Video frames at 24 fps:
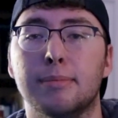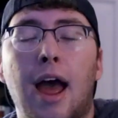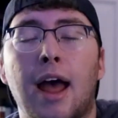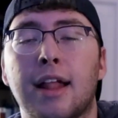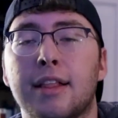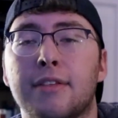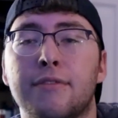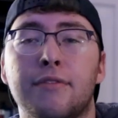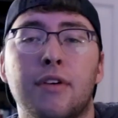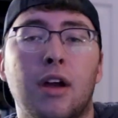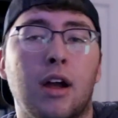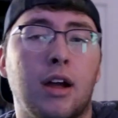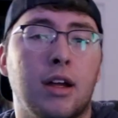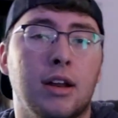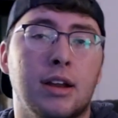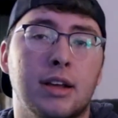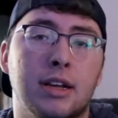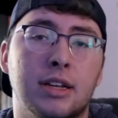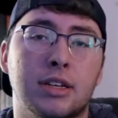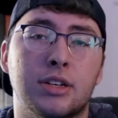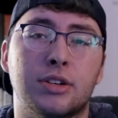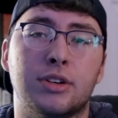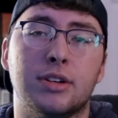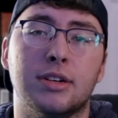At the very
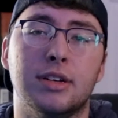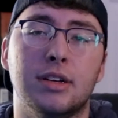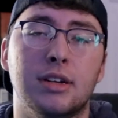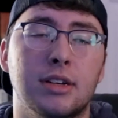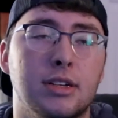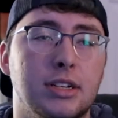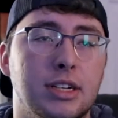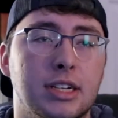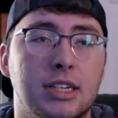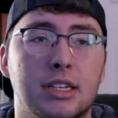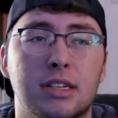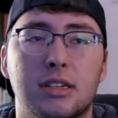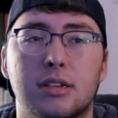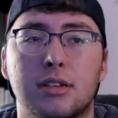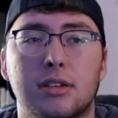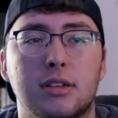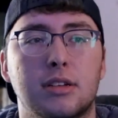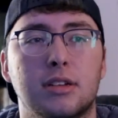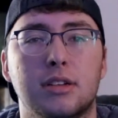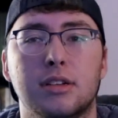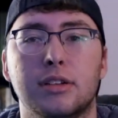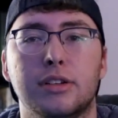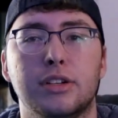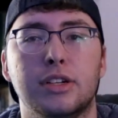least, just
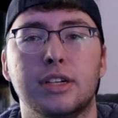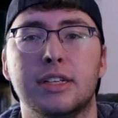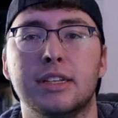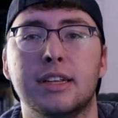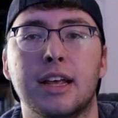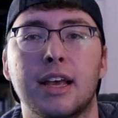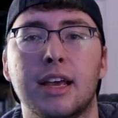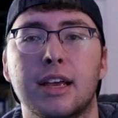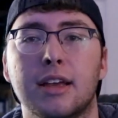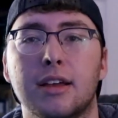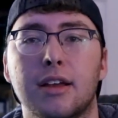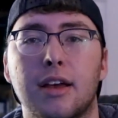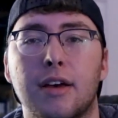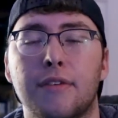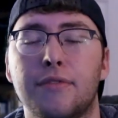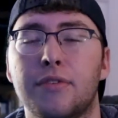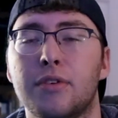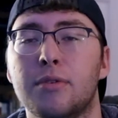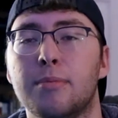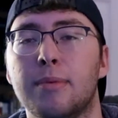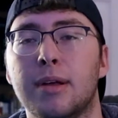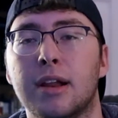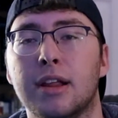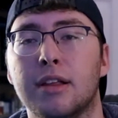take a
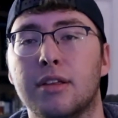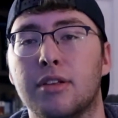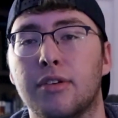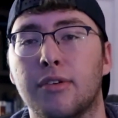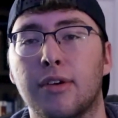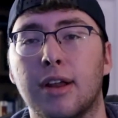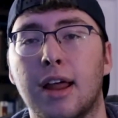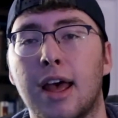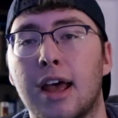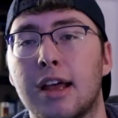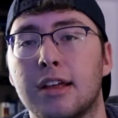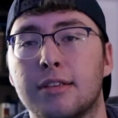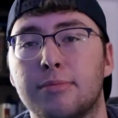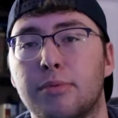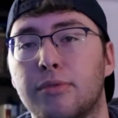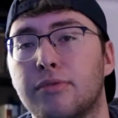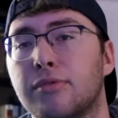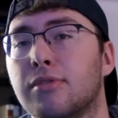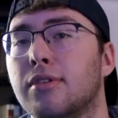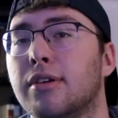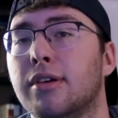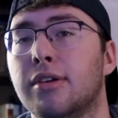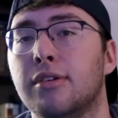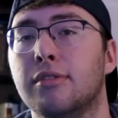few minutes to relax
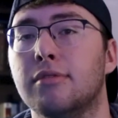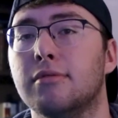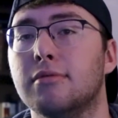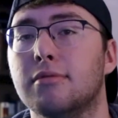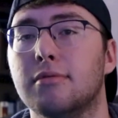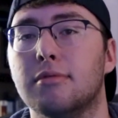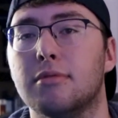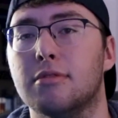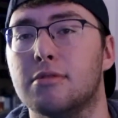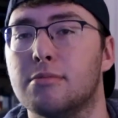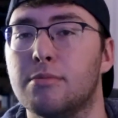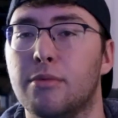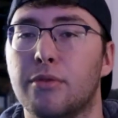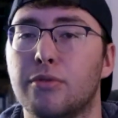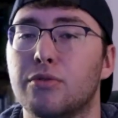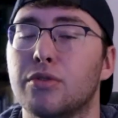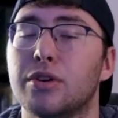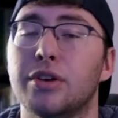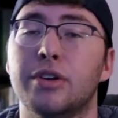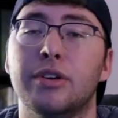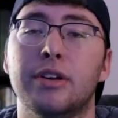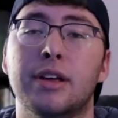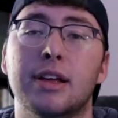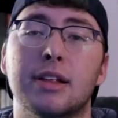before
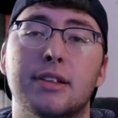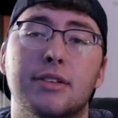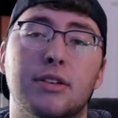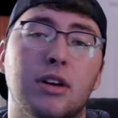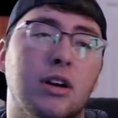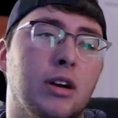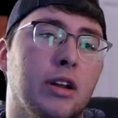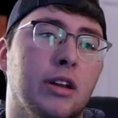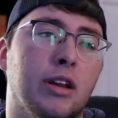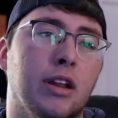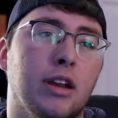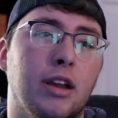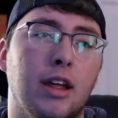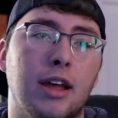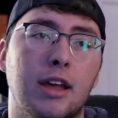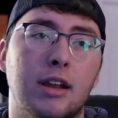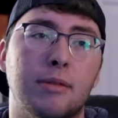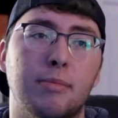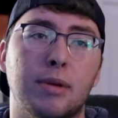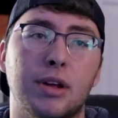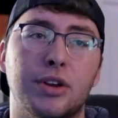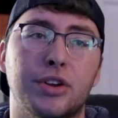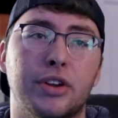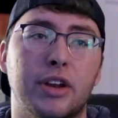you get started into
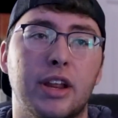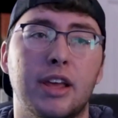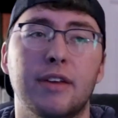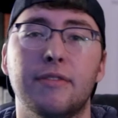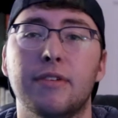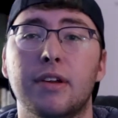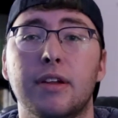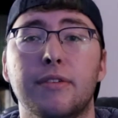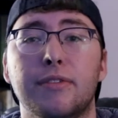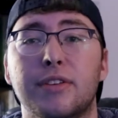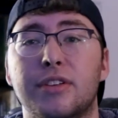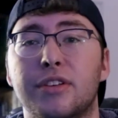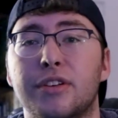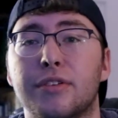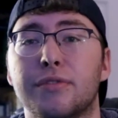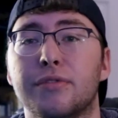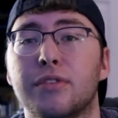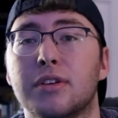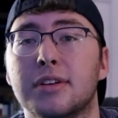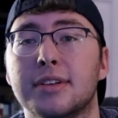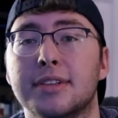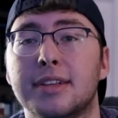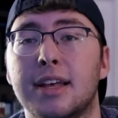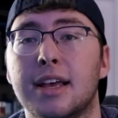animation. Even if it's your
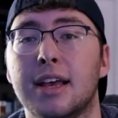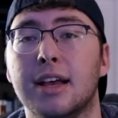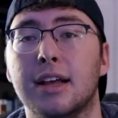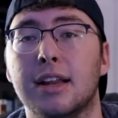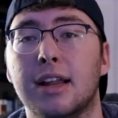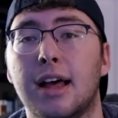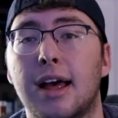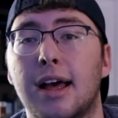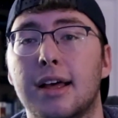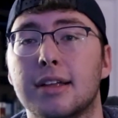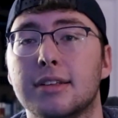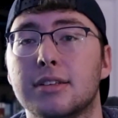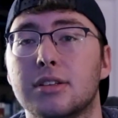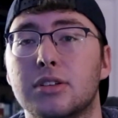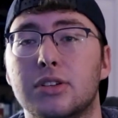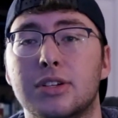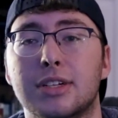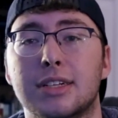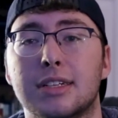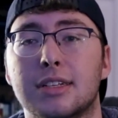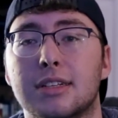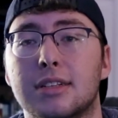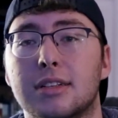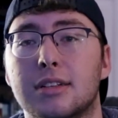first day of class,
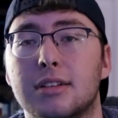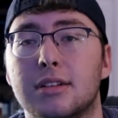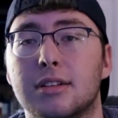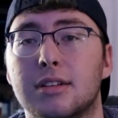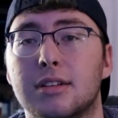just